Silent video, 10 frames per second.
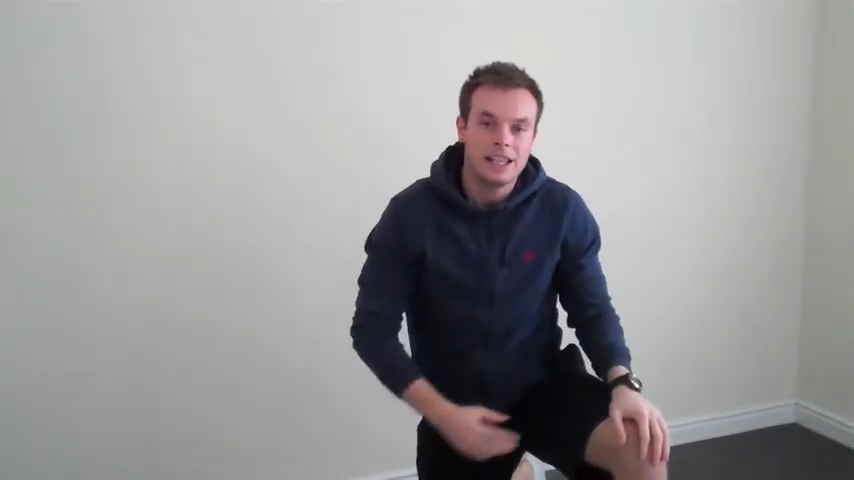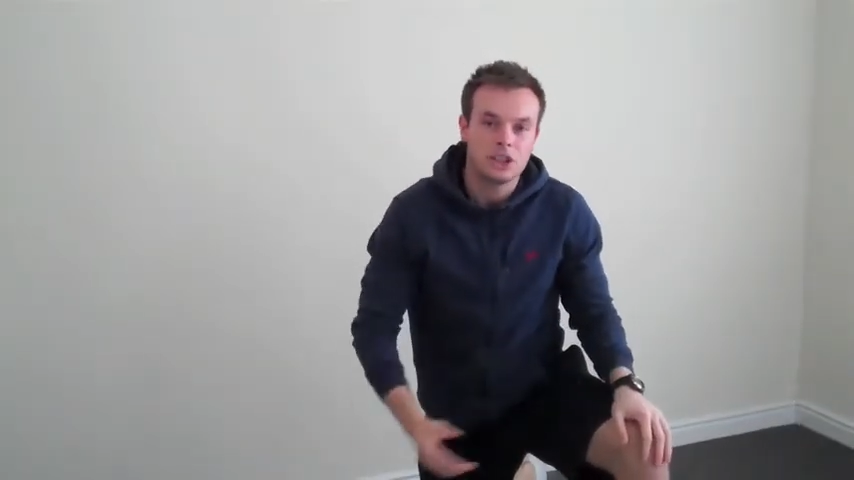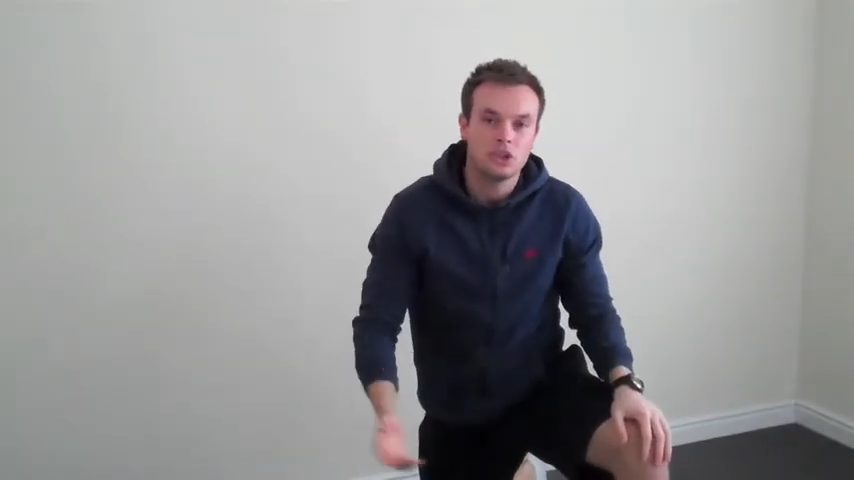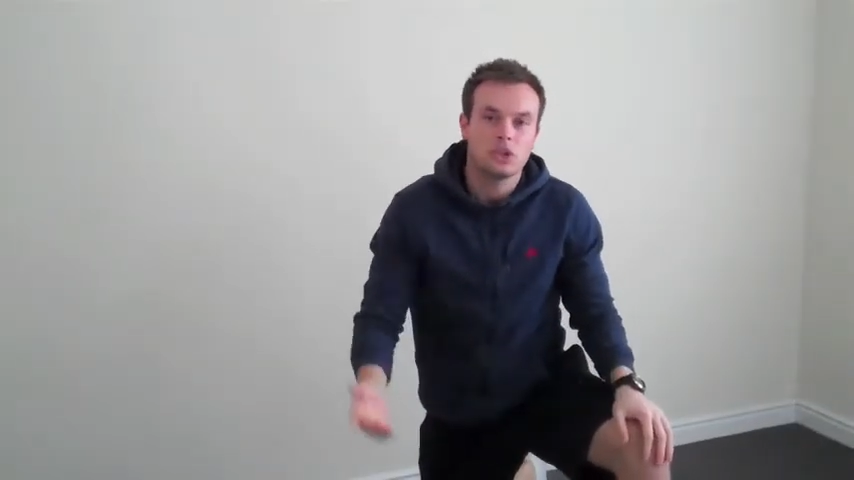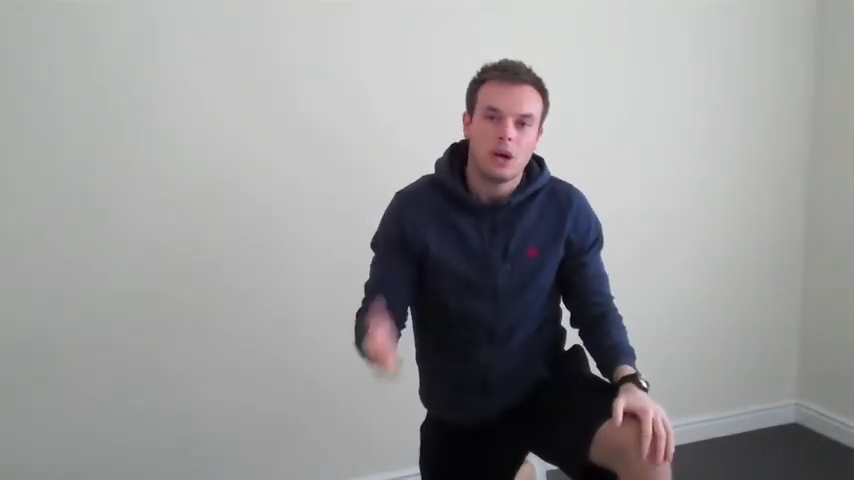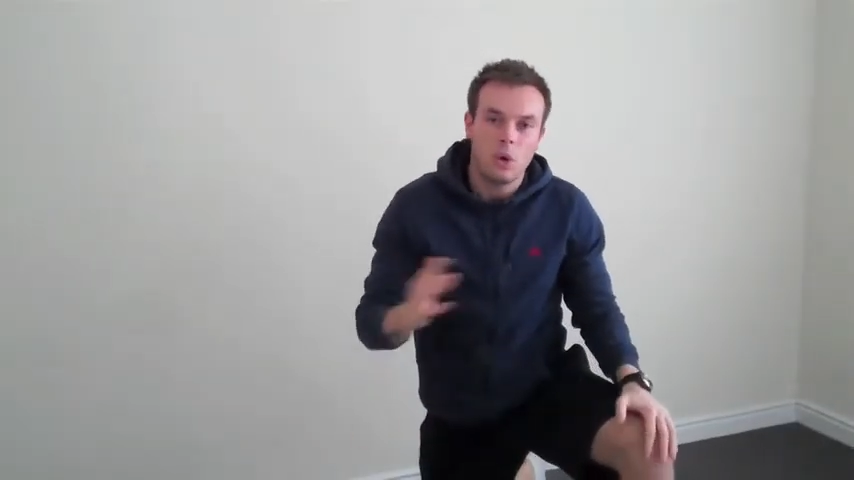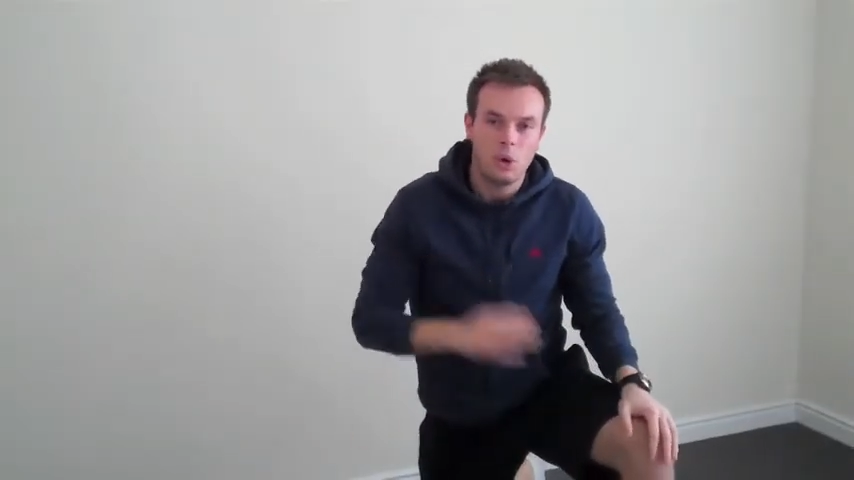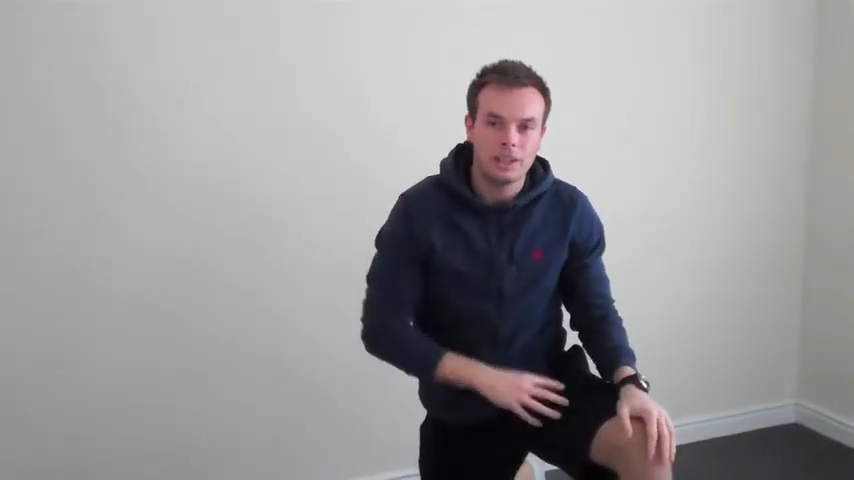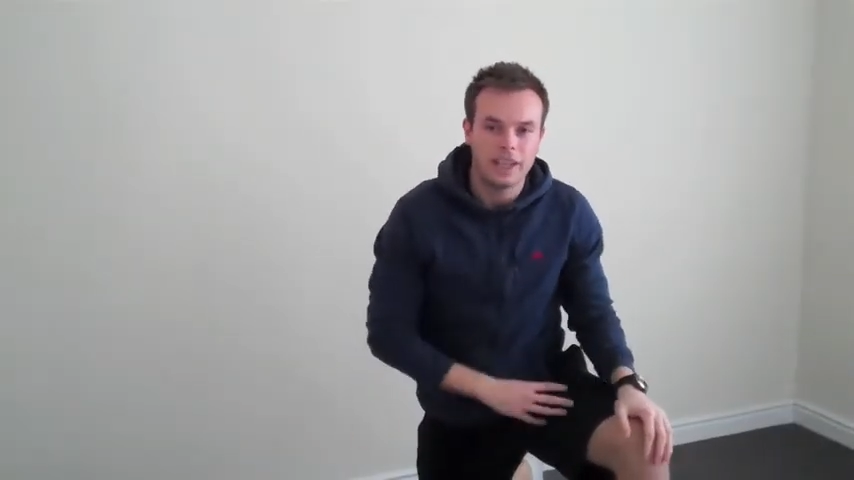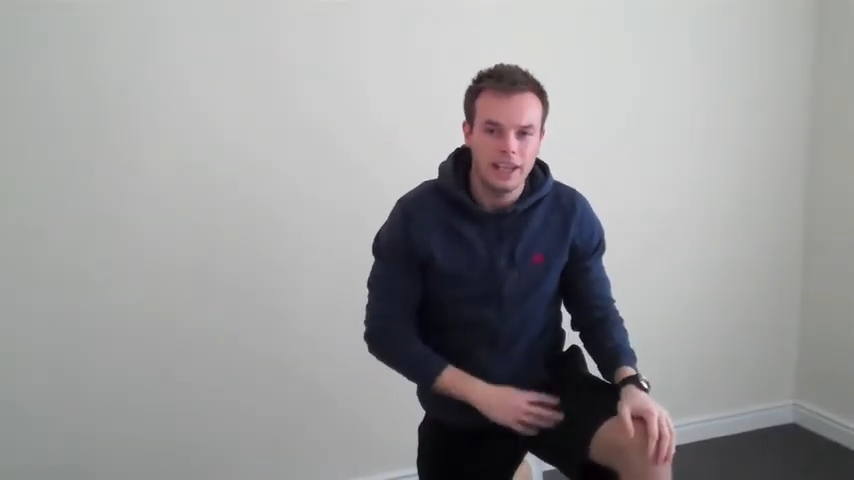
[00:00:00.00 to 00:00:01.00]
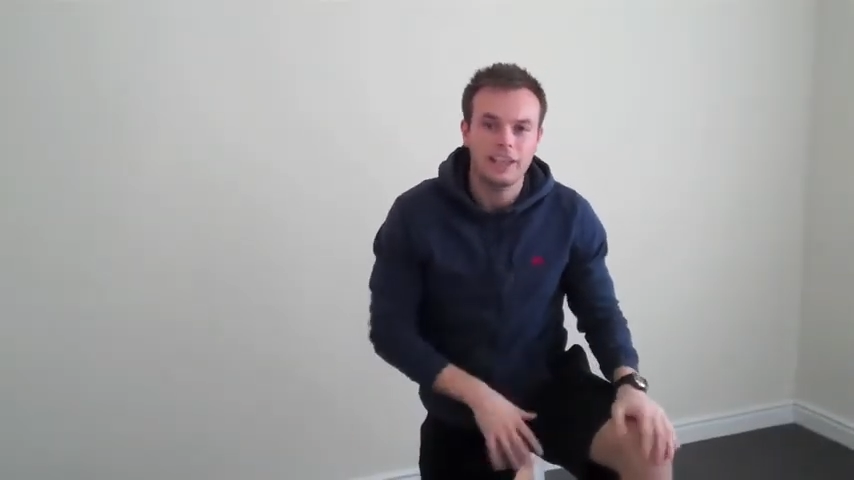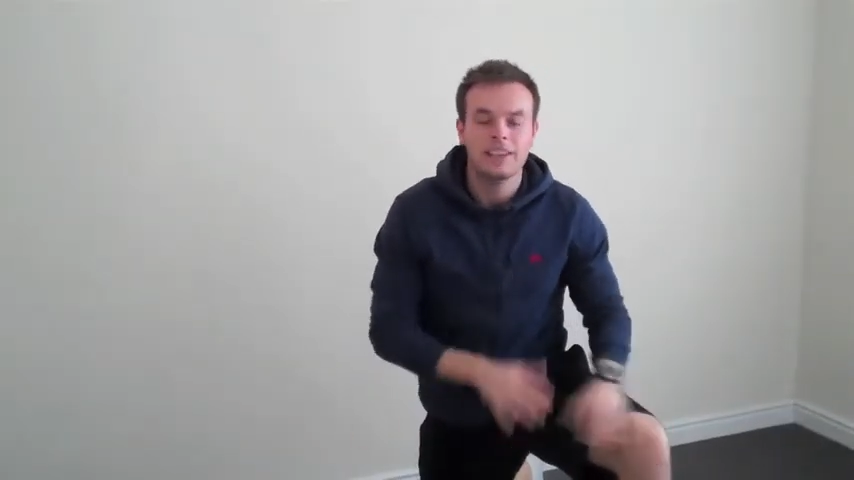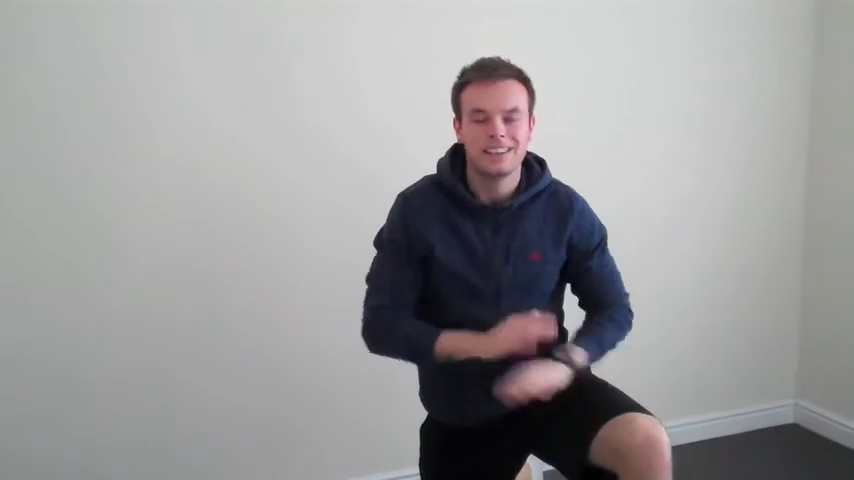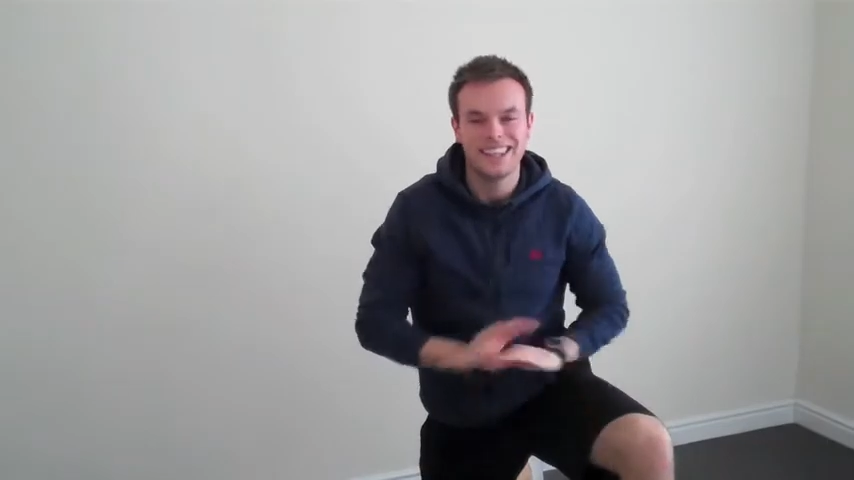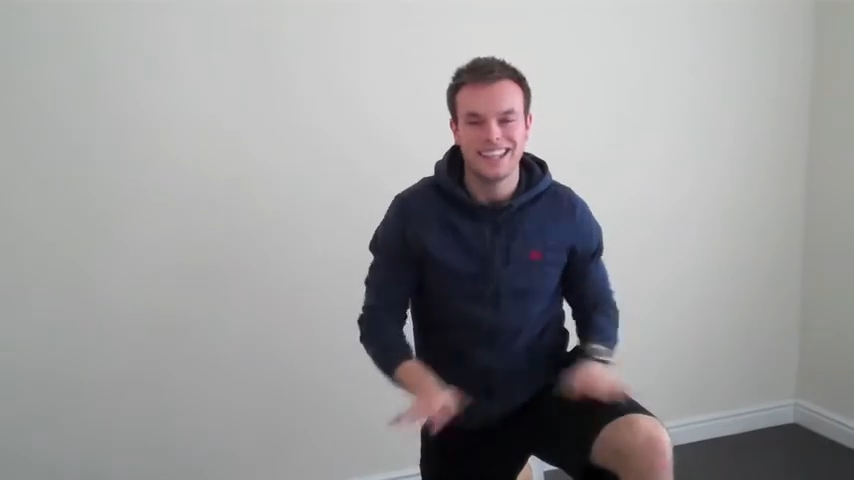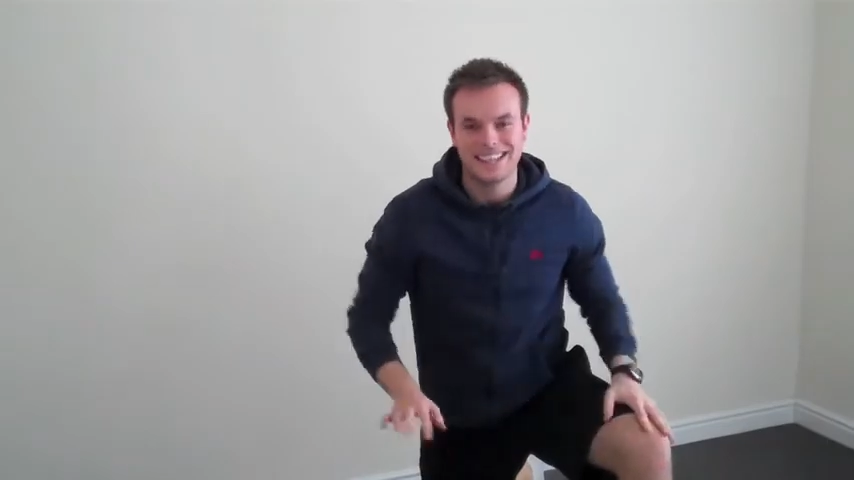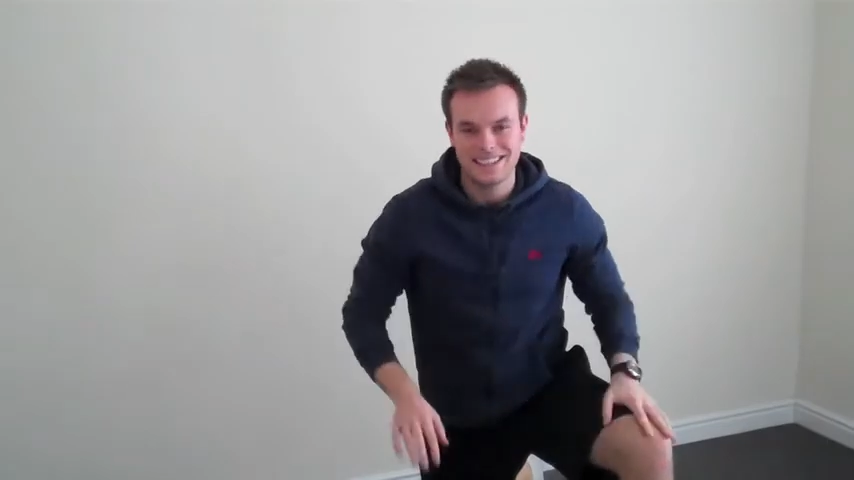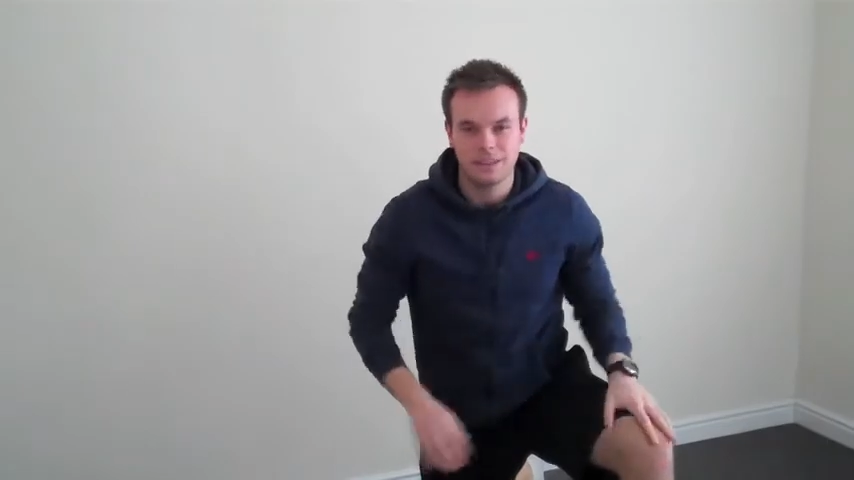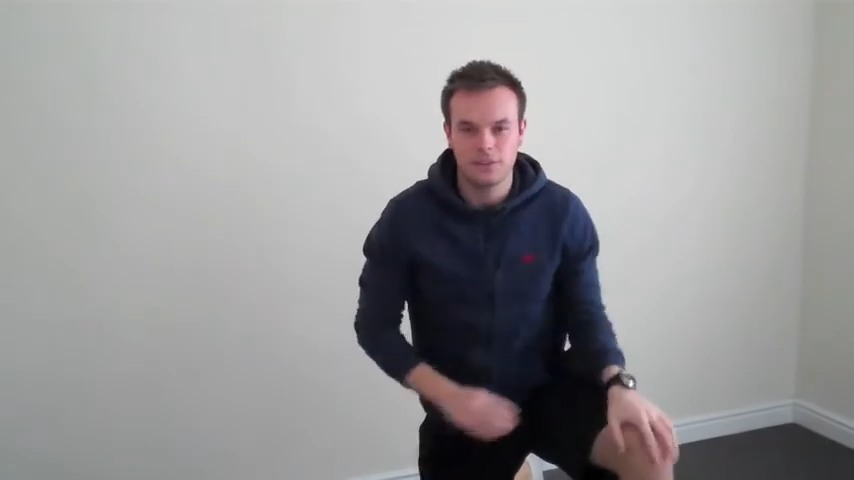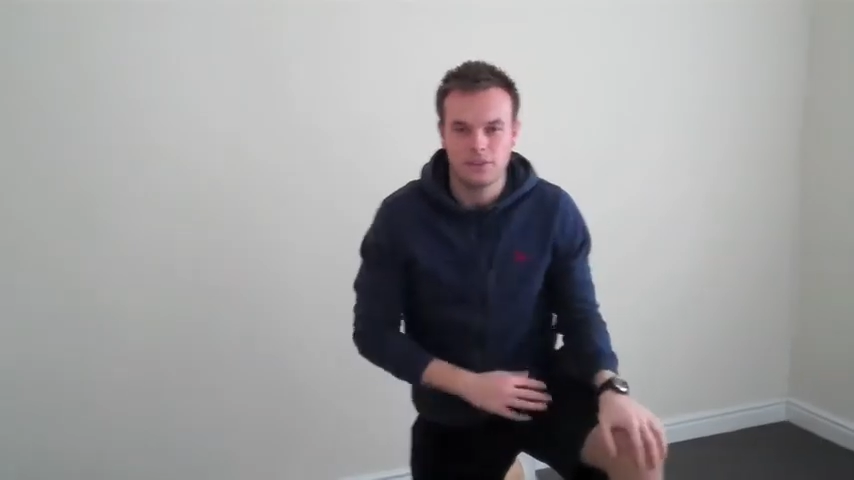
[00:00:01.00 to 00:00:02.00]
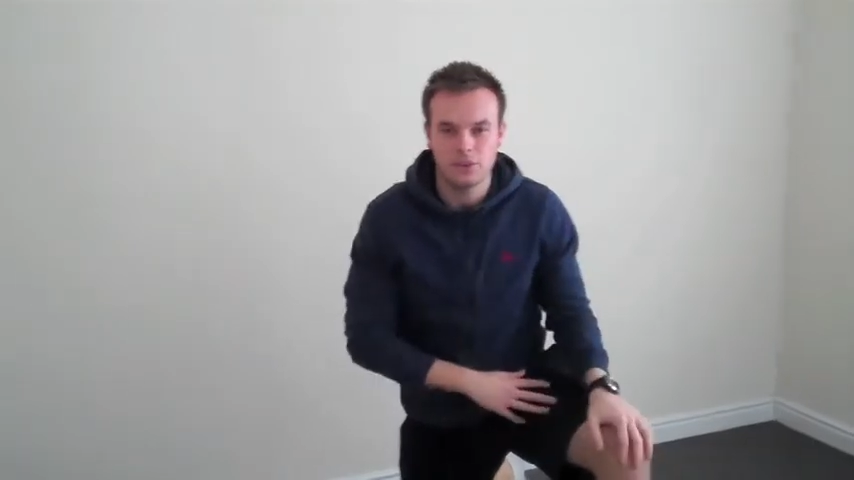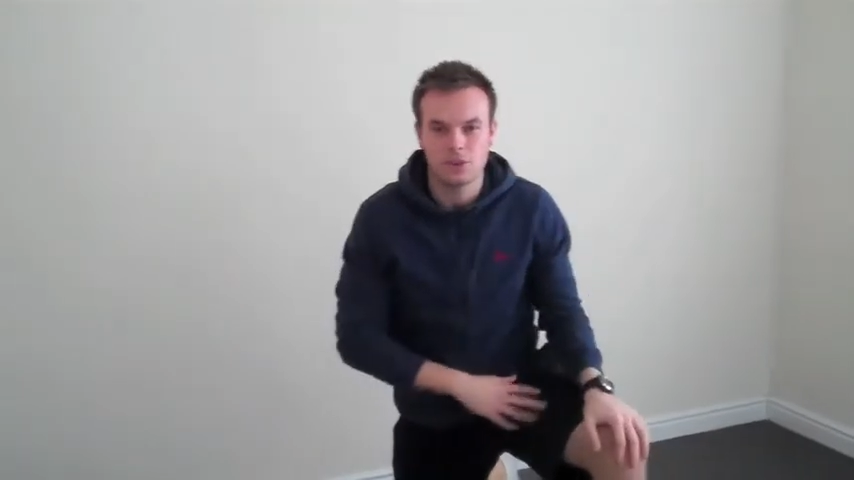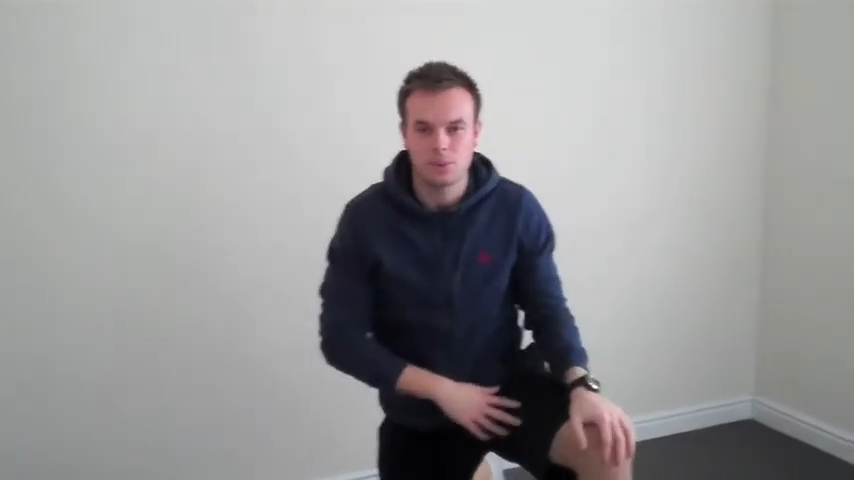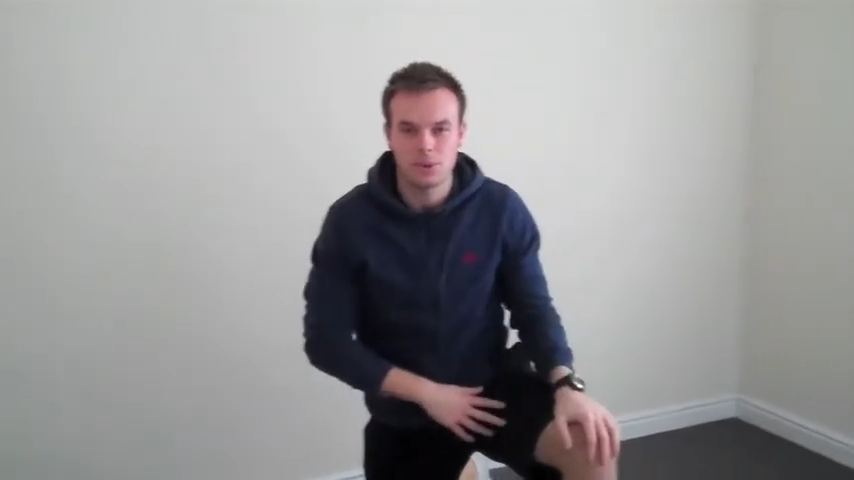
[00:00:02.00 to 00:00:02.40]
you're going to do it all again, and then that's it for the first